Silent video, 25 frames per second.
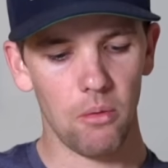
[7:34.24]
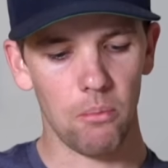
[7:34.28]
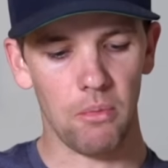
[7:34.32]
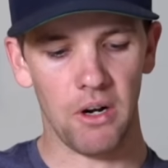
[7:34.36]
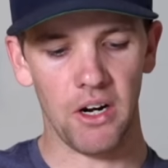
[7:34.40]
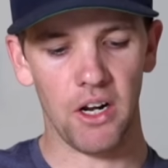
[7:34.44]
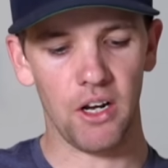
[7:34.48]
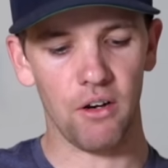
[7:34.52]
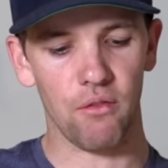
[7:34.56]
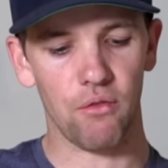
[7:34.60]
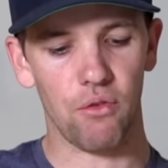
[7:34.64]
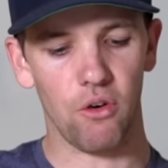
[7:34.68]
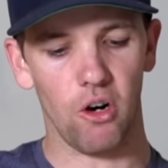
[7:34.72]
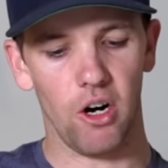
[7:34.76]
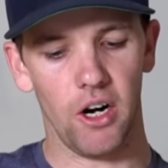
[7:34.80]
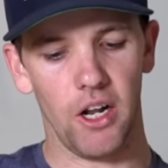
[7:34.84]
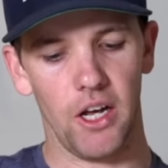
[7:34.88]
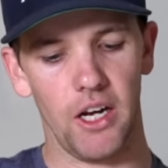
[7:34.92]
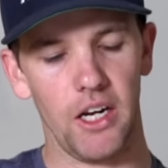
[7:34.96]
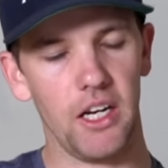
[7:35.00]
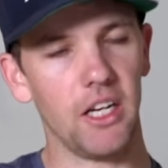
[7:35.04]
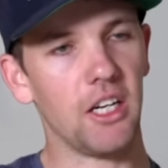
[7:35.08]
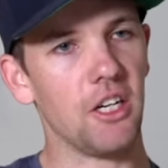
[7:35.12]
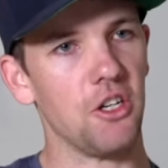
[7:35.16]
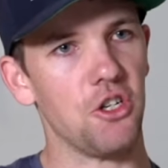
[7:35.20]
Monday and
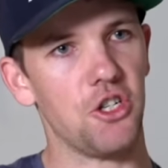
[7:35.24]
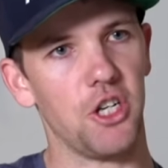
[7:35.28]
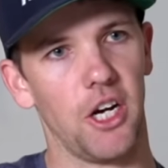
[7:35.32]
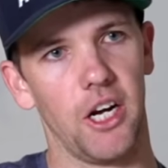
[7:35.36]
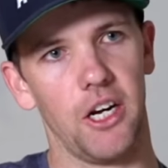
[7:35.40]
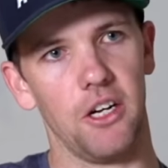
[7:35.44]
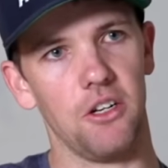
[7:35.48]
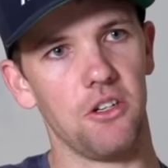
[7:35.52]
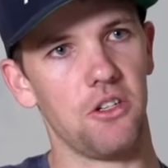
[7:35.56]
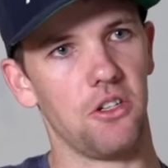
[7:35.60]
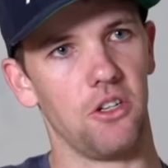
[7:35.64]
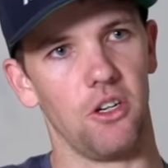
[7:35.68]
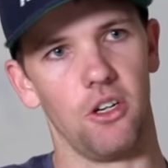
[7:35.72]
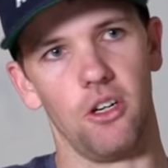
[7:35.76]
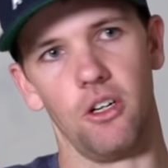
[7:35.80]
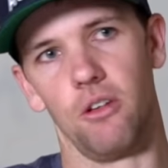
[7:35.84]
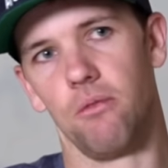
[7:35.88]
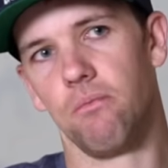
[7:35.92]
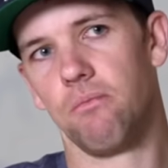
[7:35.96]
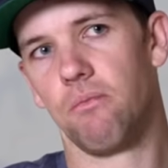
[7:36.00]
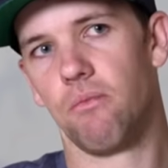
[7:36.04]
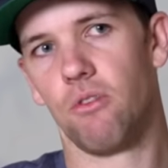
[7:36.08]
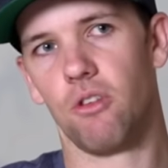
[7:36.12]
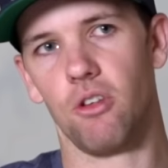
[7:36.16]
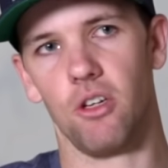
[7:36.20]
Friday, it can change,
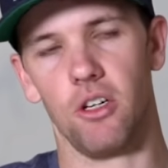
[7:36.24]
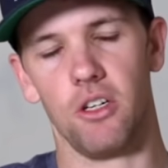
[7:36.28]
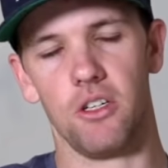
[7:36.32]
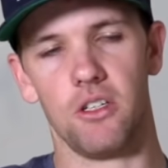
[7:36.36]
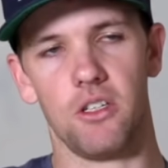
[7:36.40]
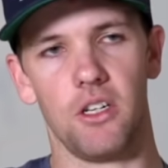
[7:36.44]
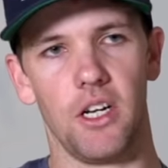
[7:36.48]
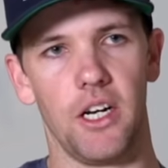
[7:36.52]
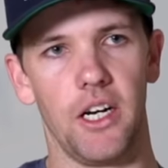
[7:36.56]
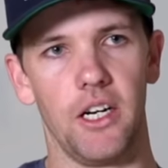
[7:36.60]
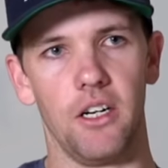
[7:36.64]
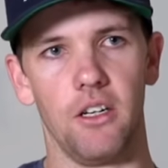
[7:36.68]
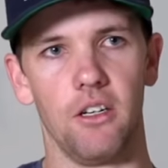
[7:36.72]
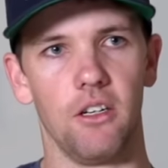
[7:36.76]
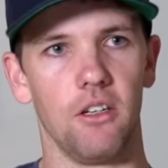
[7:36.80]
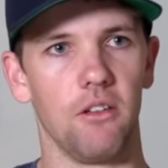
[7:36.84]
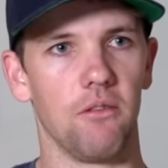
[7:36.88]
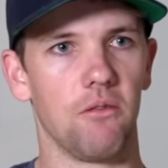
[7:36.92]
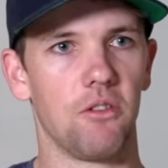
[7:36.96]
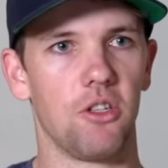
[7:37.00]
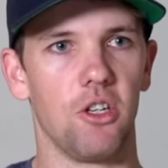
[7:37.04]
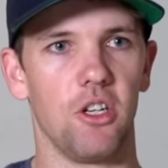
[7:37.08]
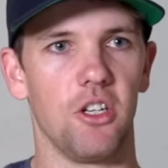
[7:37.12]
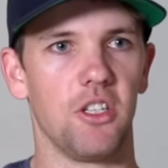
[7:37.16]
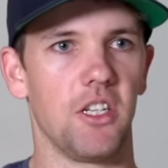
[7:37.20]
so Thursday
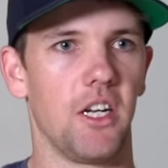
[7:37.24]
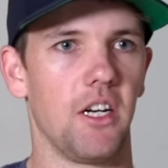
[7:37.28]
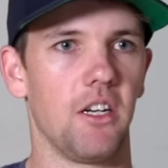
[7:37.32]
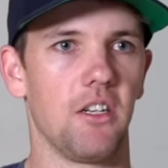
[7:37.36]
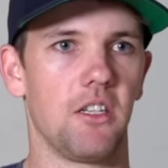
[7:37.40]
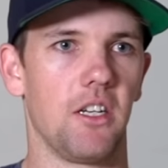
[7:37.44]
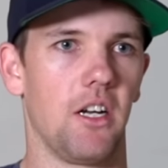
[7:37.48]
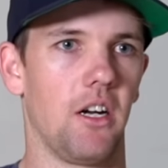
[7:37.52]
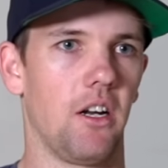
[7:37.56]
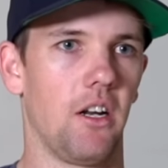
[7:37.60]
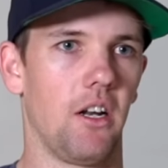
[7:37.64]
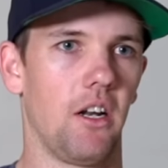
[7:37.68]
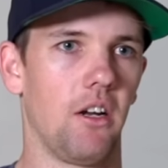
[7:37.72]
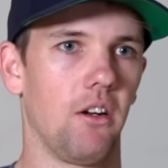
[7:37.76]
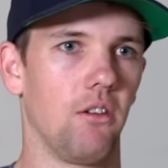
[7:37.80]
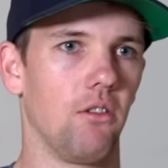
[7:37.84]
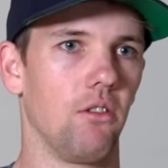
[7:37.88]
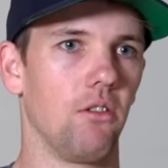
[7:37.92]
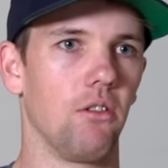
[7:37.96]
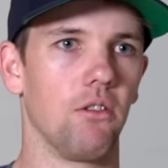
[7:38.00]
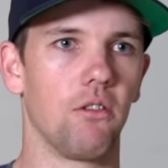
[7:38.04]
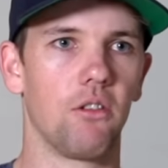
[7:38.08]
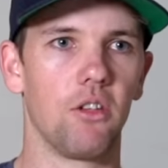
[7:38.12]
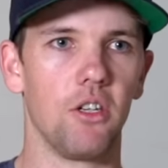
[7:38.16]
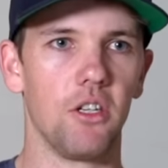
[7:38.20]
to Saturday
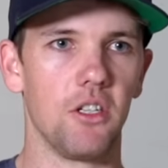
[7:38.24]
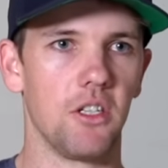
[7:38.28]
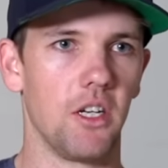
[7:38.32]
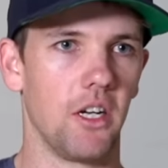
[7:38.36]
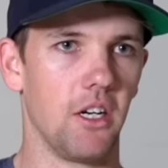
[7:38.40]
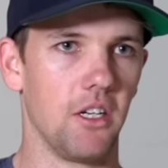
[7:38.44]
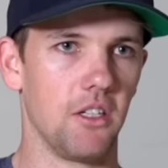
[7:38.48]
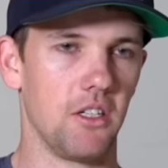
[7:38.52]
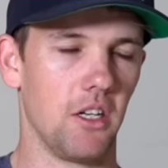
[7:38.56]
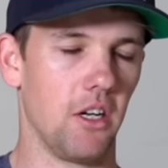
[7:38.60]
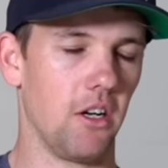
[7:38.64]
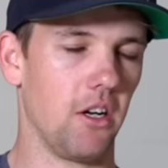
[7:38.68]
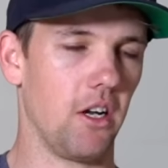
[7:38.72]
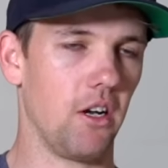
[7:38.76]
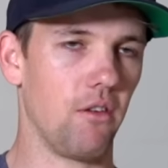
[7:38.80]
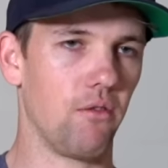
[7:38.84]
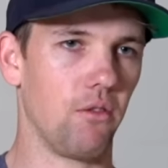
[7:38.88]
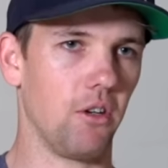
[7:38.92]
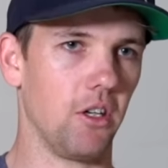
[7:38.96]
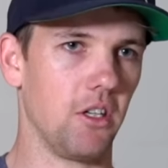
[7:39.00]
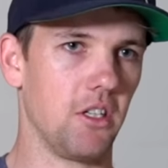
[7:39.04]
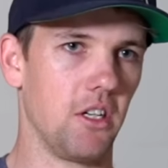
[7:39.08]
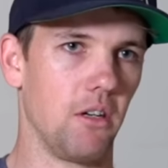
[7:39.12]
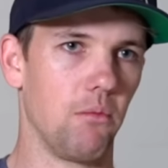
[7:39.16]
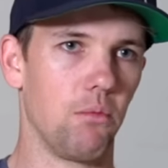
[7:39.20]
or Thursday to Sunday,
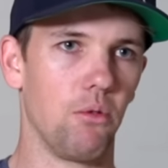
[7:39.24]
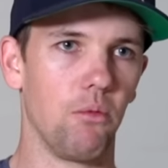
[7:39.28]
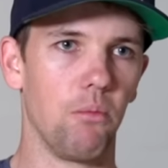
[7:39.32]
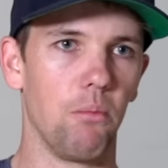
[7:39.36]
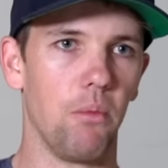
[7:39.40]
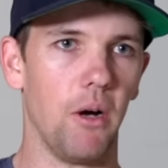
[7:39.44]
for example.